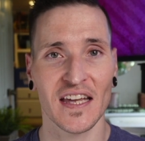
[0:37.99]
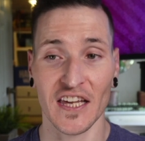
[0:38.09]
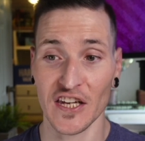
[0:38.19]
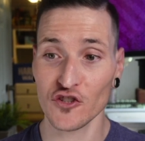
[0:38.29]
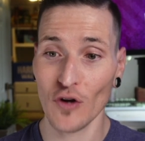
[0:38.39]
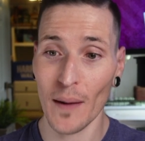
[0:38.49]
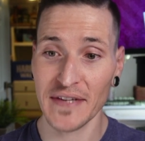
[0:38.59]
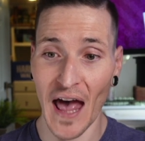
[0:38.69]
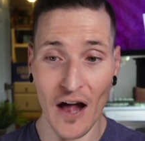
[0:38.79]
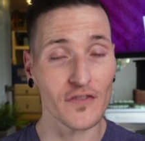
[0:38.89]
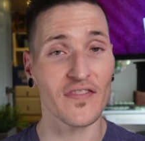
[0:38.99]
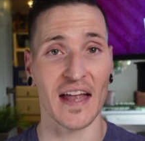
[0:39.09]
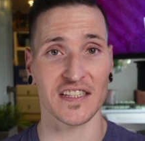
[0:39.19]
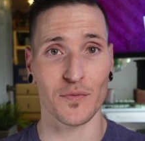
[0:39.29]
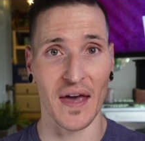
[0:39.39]
he dropped out of
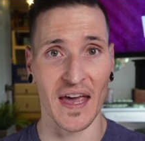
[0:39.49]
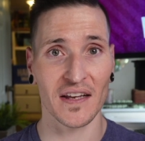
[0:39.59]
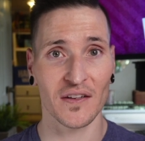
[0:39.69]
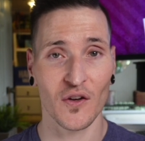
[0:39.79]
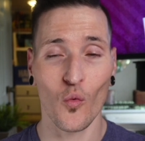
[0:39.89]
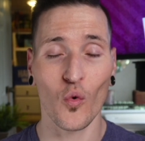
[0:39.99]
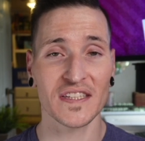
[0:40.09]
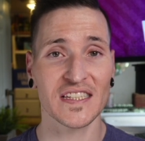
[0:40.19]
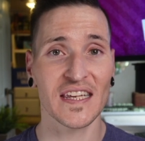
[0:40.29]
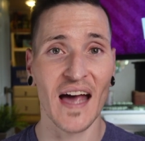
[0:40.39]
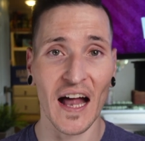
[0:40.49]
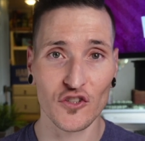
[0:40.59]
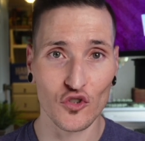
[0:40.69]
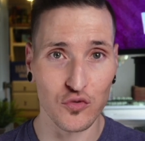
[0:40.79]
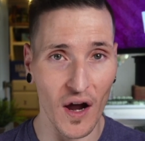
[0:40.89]
that debate once he got
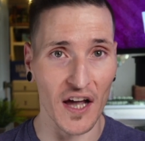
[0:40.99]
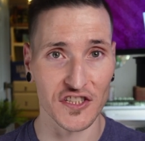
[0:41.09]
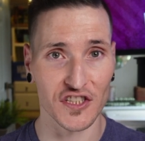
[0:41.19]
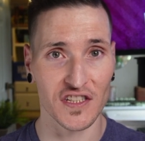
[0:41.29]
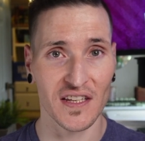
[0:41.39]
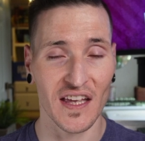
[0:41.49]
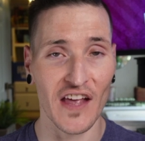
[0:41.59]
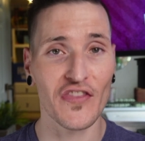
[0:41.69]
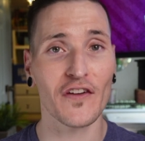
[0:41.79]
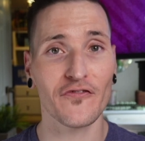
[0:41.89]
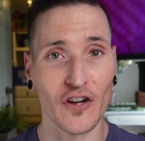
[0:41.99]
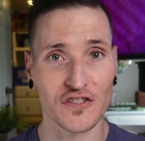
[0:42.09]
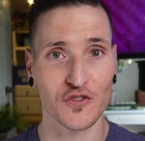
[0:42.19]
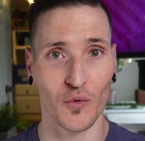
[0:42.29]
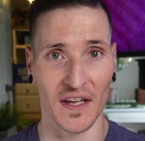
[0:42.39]
crushed in the
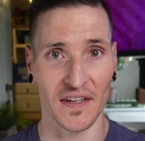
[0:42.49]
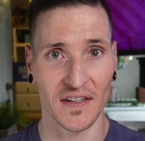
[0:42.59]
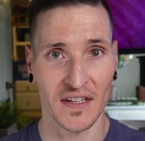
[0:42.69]
first one.